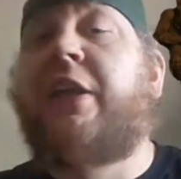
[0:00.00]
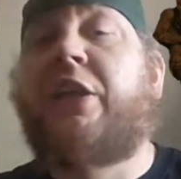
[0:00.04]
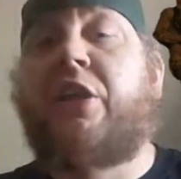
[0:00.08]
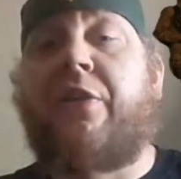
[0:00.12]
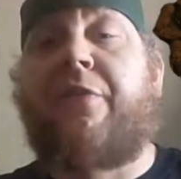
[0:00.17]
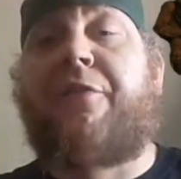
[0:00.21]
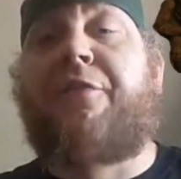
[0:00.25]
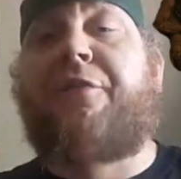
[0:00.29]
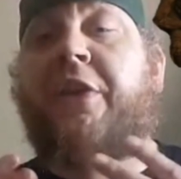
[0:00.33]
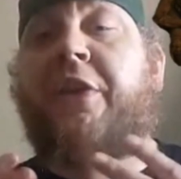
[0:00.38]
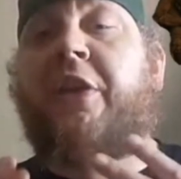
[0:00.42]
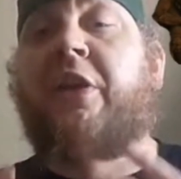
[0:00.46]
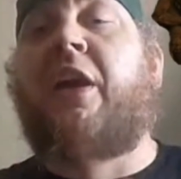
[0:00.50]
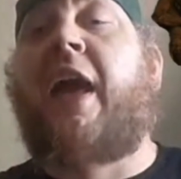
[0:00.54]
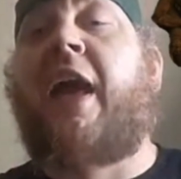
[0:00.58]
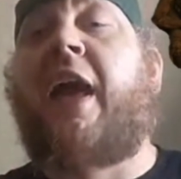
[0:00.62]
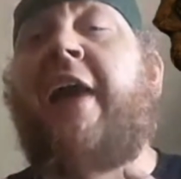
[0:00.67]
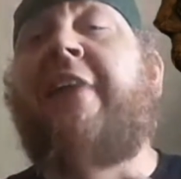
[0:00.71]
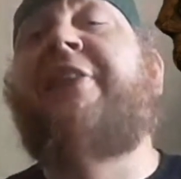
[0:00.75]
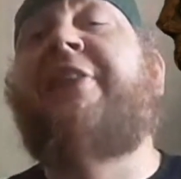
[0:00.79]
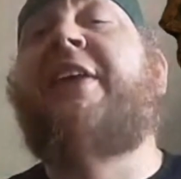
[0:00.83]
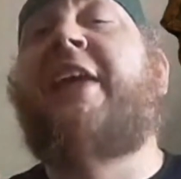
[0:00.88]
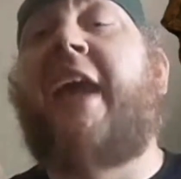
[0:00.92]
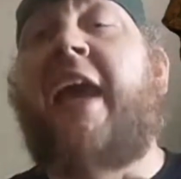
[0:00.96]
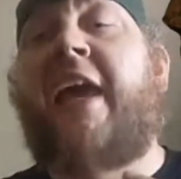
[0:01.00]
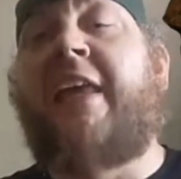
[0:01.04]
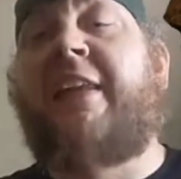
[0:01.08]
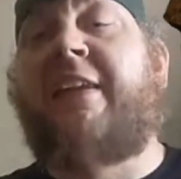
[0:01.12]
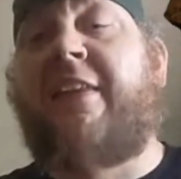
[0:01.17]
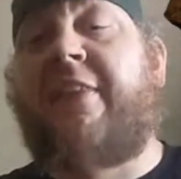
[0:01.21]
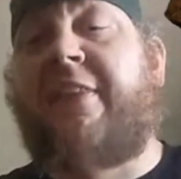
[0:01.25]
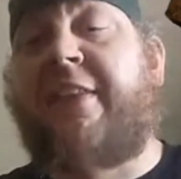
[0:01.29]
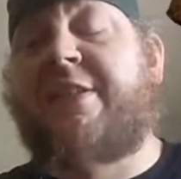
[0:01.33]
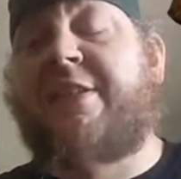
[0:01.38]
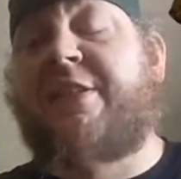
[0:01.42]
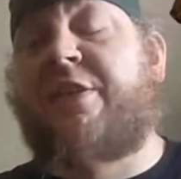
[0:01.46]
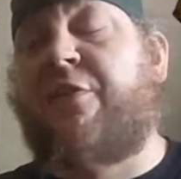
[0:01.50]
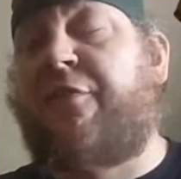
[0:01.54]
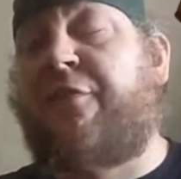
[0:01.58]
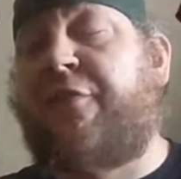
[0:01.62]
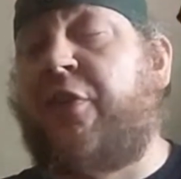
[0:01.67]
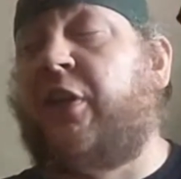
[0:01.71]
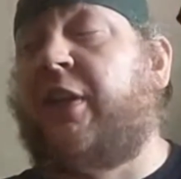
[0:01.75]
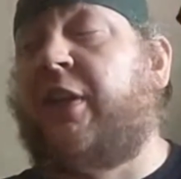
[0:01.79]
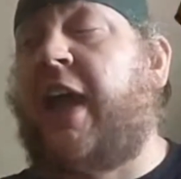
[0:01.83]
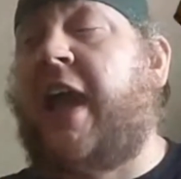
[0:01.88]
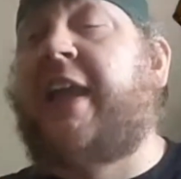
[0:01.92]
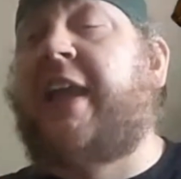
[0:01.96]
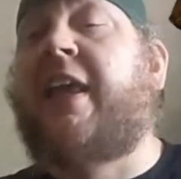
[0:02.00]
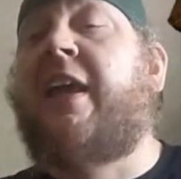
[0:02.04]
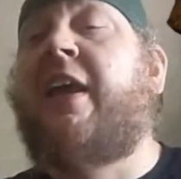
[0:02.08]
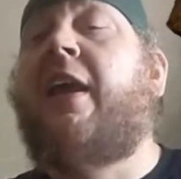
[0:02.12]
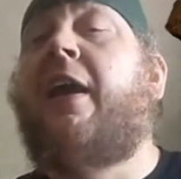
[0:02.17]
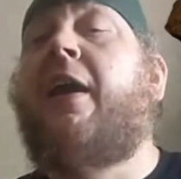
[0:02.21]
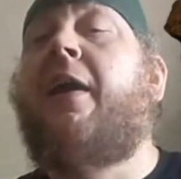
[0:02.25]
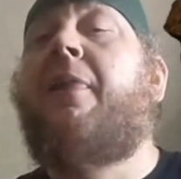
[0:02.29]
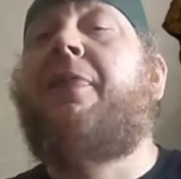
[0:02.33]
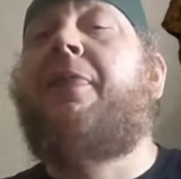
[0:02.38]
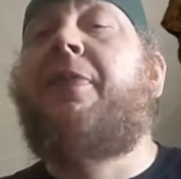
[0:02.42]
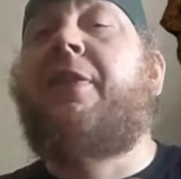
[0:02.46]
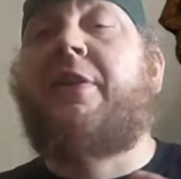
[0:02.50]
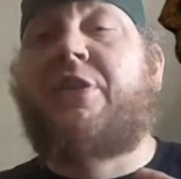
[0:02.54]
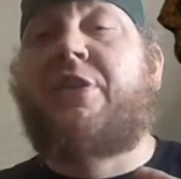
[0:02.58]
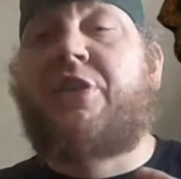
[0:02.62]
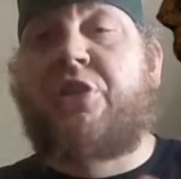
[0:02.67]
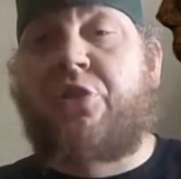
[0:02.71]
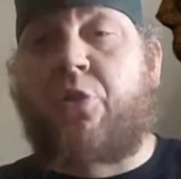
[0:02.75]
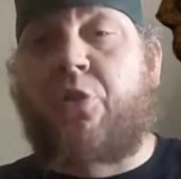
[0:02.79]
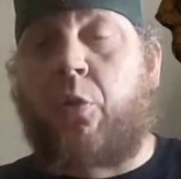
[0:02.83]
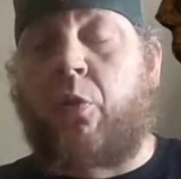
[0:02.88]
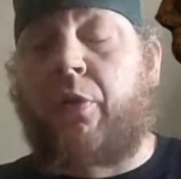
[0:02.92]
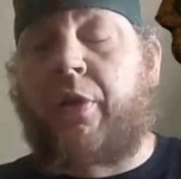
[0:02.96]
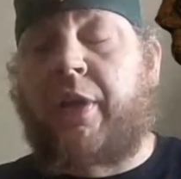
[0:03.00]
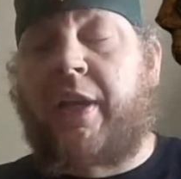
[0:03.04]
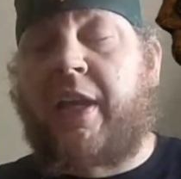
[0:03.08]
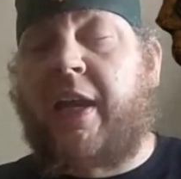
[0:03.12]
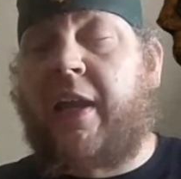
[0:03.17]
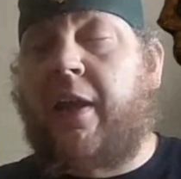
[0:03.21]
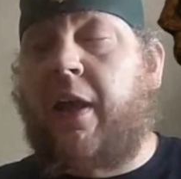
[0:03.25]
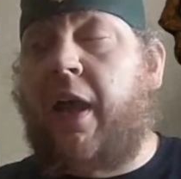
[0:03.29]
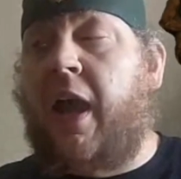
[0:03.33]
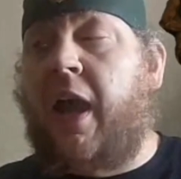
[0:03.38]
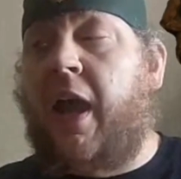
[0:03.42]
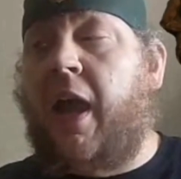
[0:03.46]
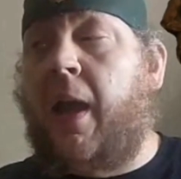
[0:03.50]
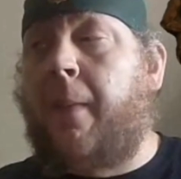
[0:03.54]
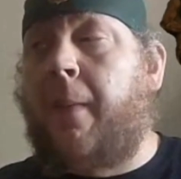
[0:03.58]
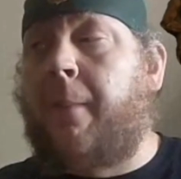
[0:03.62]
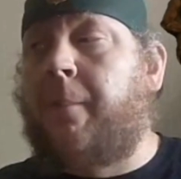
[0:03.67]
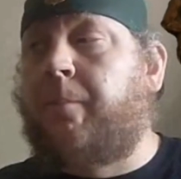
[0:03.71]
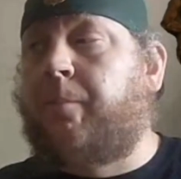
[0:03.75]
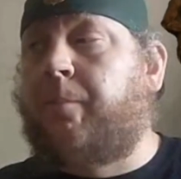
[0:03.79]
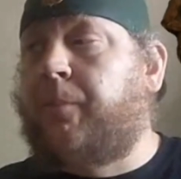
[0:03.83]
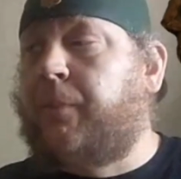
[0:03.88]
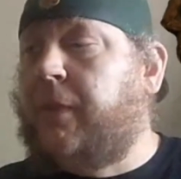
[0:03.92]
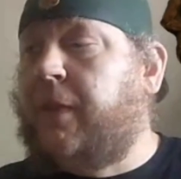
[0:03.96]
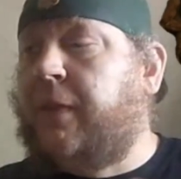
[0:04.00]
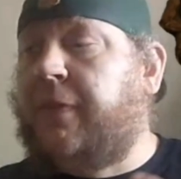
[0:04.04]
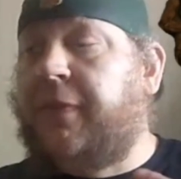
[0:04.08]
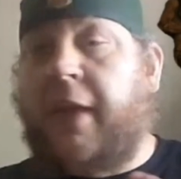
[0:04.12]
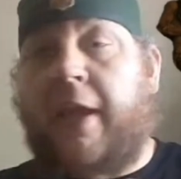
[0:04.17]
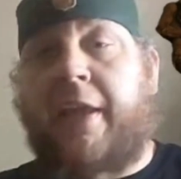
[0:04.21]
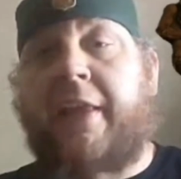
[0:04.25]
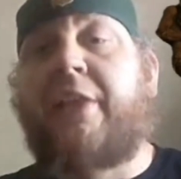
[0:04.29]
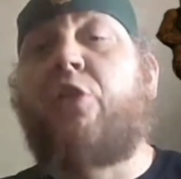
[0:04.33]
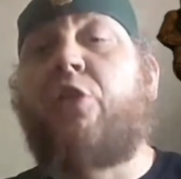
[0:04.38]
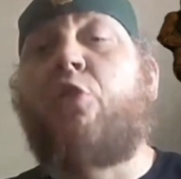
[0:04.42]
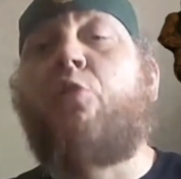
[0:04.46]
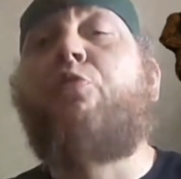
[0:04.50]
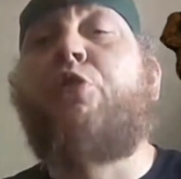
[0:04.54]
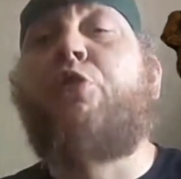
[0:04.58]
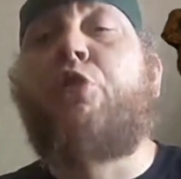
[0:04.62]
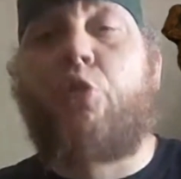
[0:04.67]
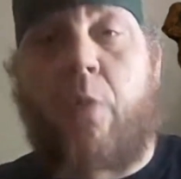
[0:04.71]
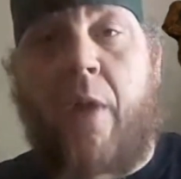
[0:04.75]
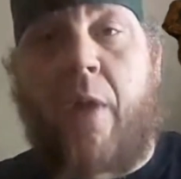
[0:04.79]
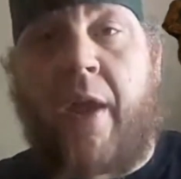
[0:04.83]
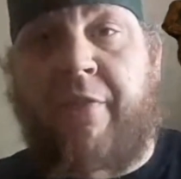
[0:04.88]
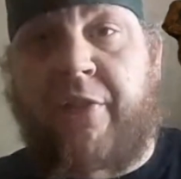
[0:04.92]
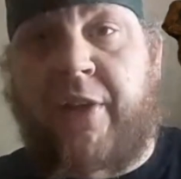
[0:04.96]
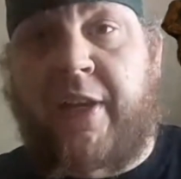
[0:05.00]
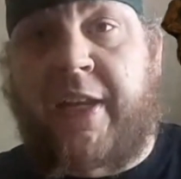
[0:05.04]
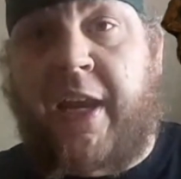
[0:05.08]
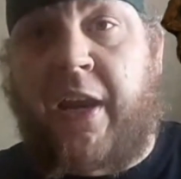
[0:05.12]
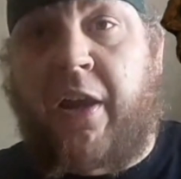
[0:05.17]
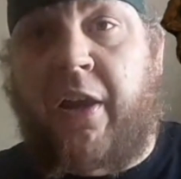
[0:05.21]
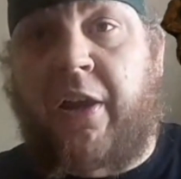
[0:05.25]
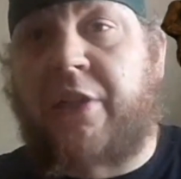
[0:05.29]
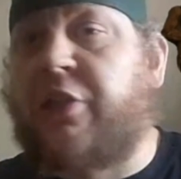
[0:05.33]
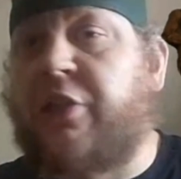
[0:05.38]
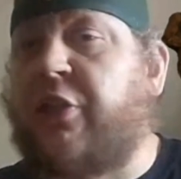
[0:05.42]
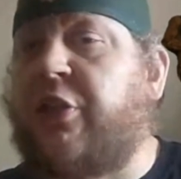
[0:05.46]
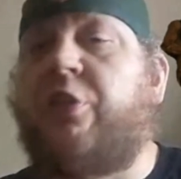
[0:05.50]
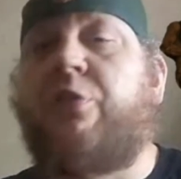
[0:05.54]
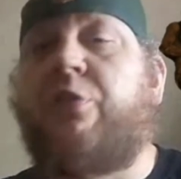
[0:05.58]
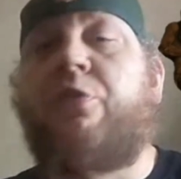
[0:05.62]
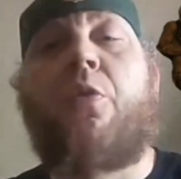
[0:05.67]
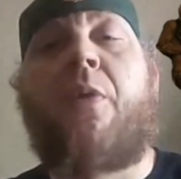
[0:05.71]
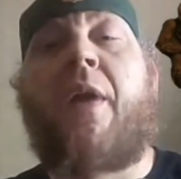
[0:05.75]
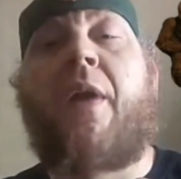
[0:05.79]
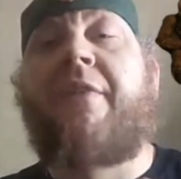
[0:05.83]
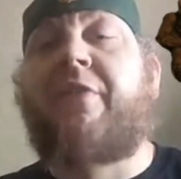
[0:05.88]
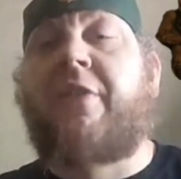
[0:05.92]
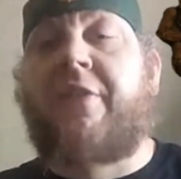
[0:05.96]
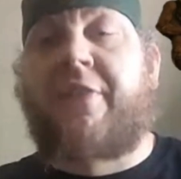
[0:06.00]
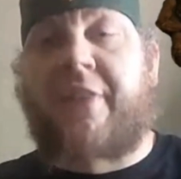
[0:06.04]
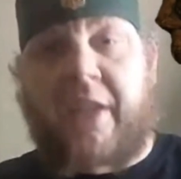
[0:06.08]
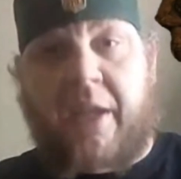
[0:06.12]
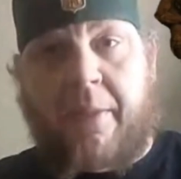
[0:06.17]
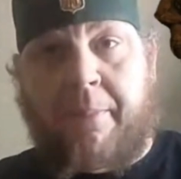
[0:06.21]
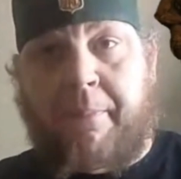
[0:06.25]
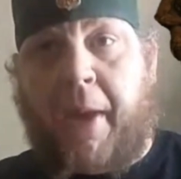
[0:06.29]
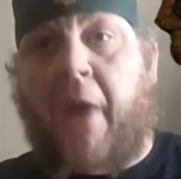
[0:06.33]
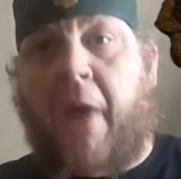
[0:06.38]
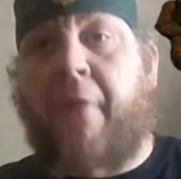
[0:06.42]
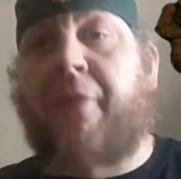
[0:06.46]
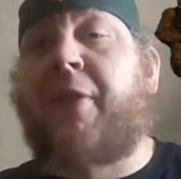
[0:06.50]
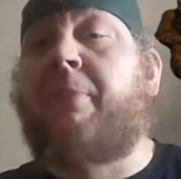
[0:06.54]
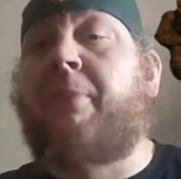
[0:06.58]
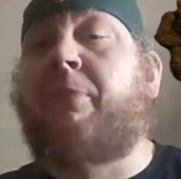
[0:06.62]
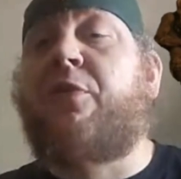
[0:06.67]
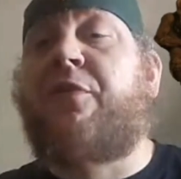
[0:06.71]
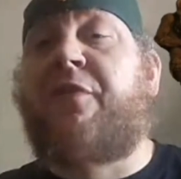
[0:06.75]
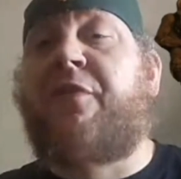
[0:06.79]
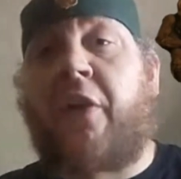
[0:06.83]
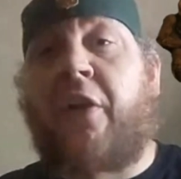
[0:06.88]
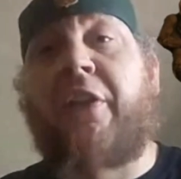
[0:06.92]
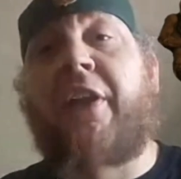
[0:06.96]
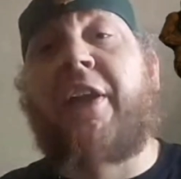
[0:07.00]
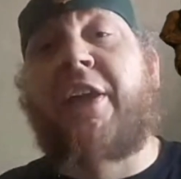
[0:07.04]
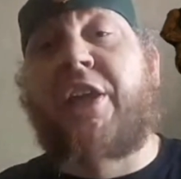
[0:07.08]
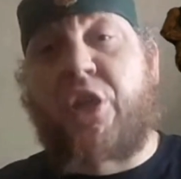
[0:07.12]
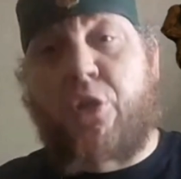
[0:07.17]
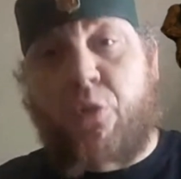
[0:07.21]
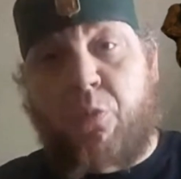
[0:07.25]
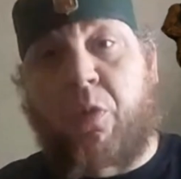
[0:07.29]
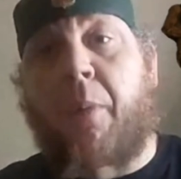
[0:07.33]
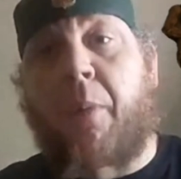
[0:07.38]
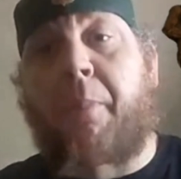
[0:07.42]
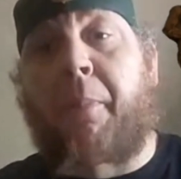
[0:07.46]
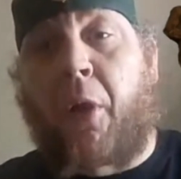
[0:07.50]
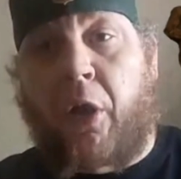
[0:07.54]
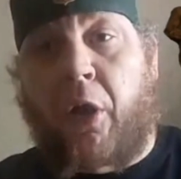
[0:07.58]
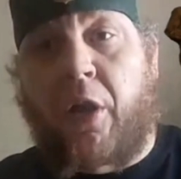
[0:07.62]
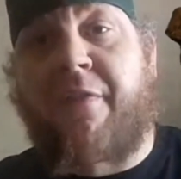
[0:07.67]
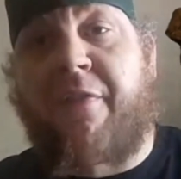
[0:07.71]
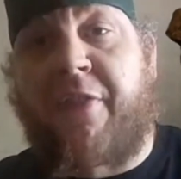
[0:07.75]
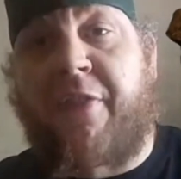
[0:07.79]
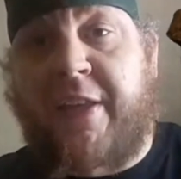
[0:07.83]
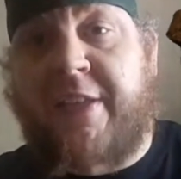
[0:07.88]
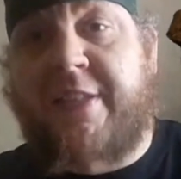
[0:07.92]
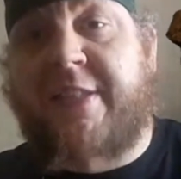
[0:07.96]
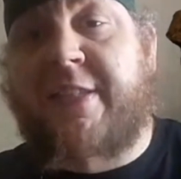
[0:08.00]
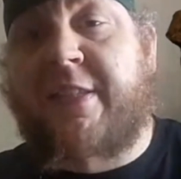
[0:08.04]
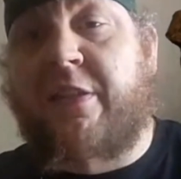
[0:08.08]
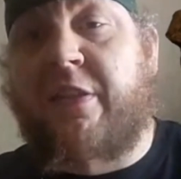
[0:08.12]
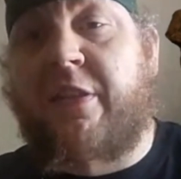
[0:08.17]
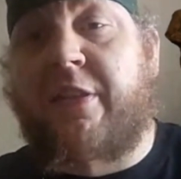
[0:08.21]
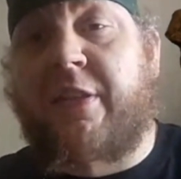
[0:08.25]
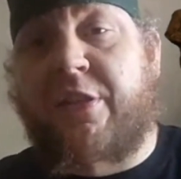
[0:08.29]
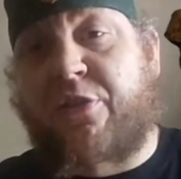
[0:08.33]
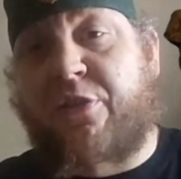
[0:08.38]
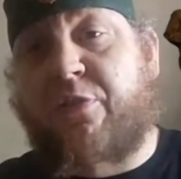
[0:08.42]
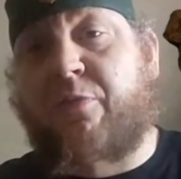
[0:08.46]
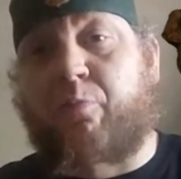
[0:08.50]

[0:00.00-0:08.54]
You feel at the end of this, you feel like the story that you knew every character, you knew everything about them. You felt like you were part of this